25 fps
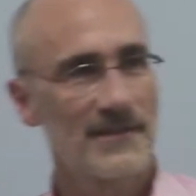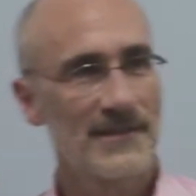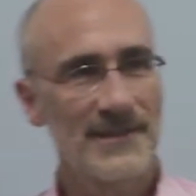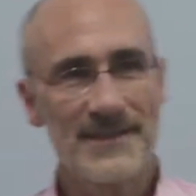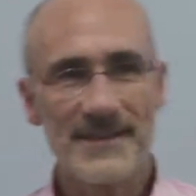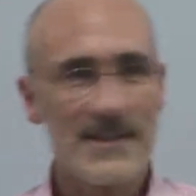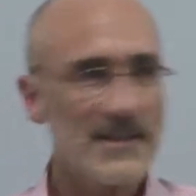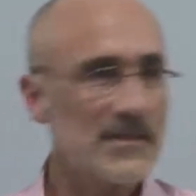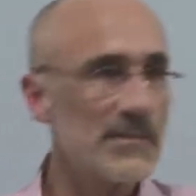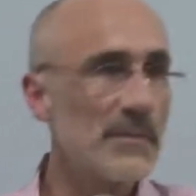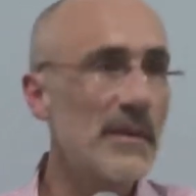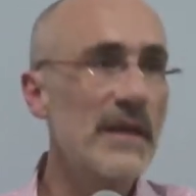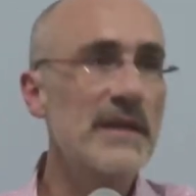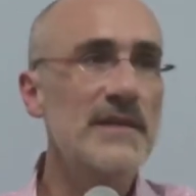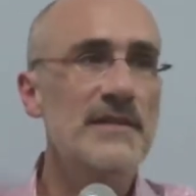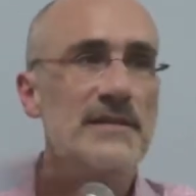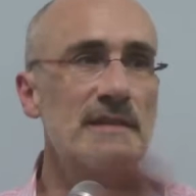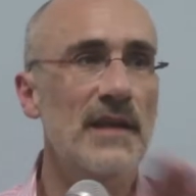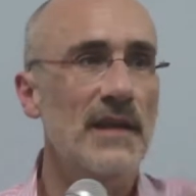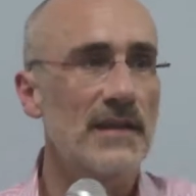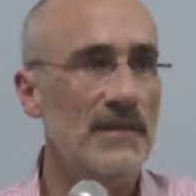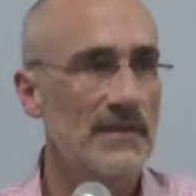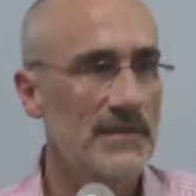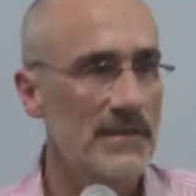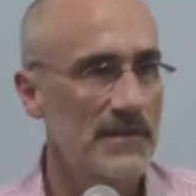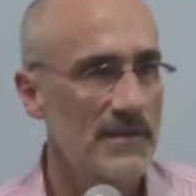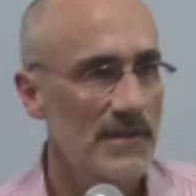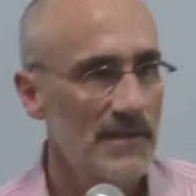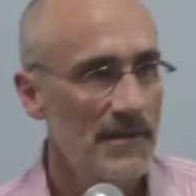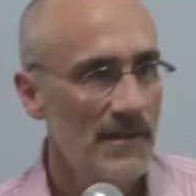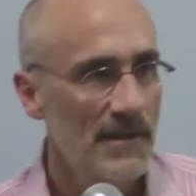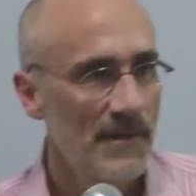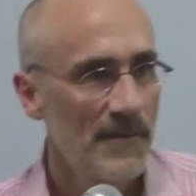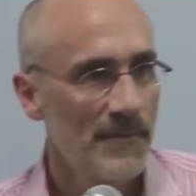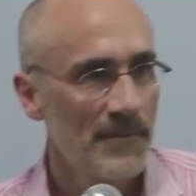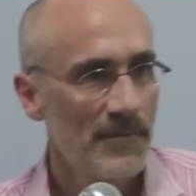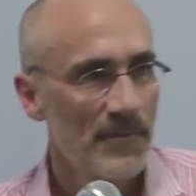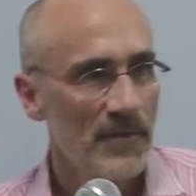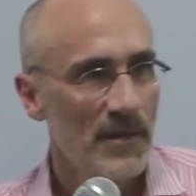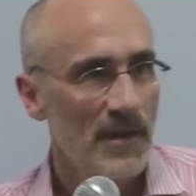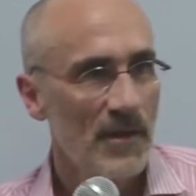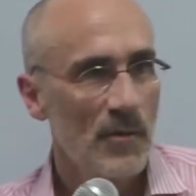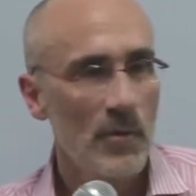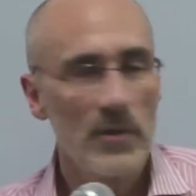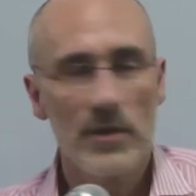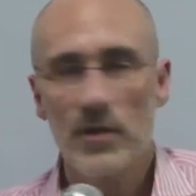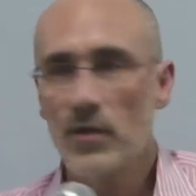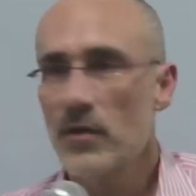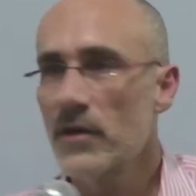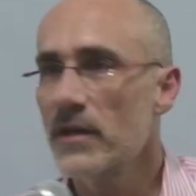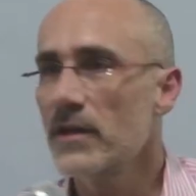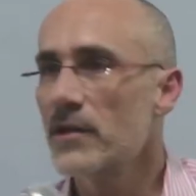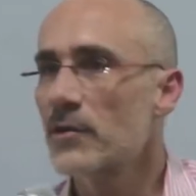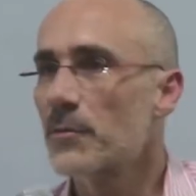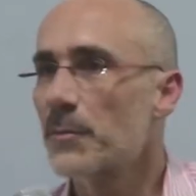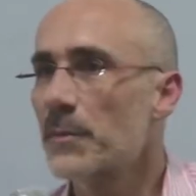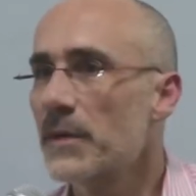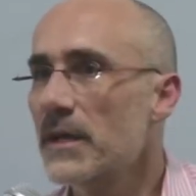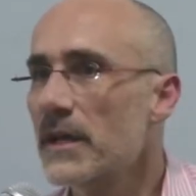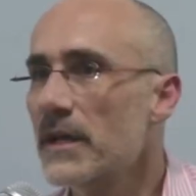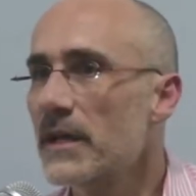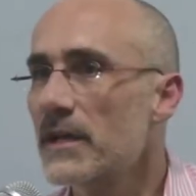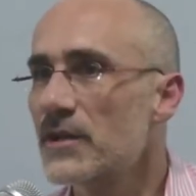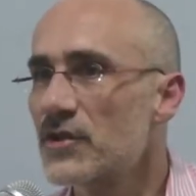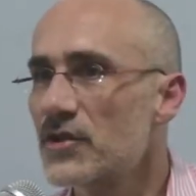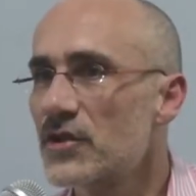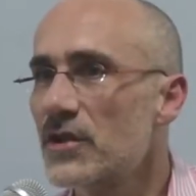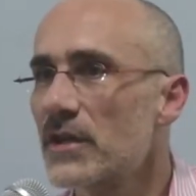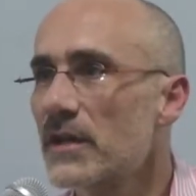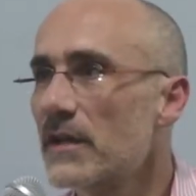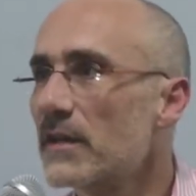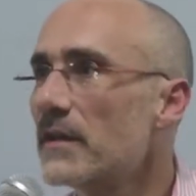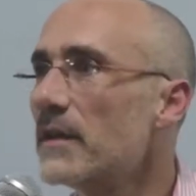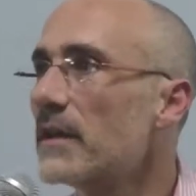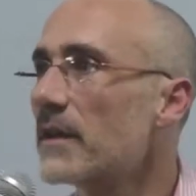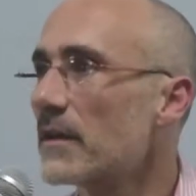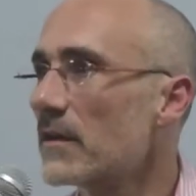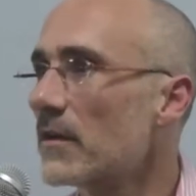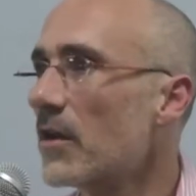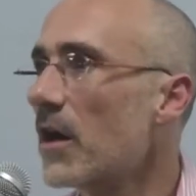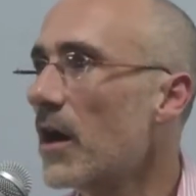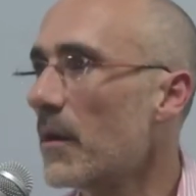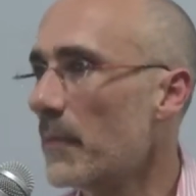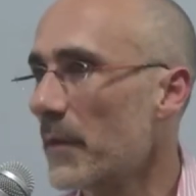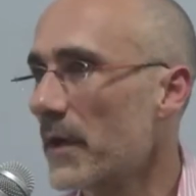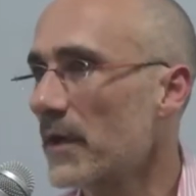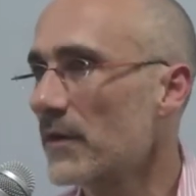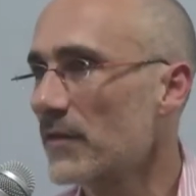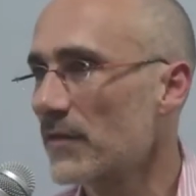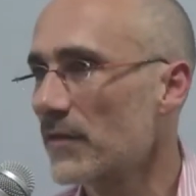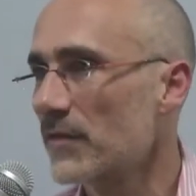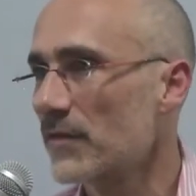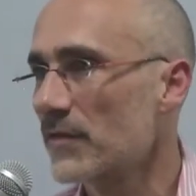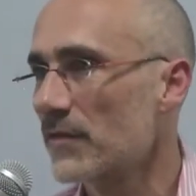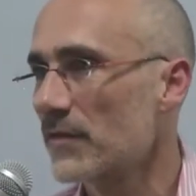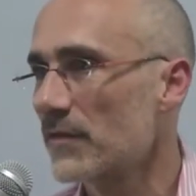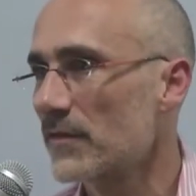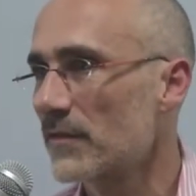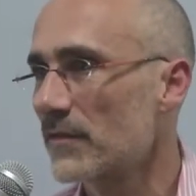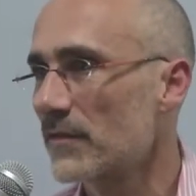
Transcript: It doesn't make sense. When you get your PhD in economics,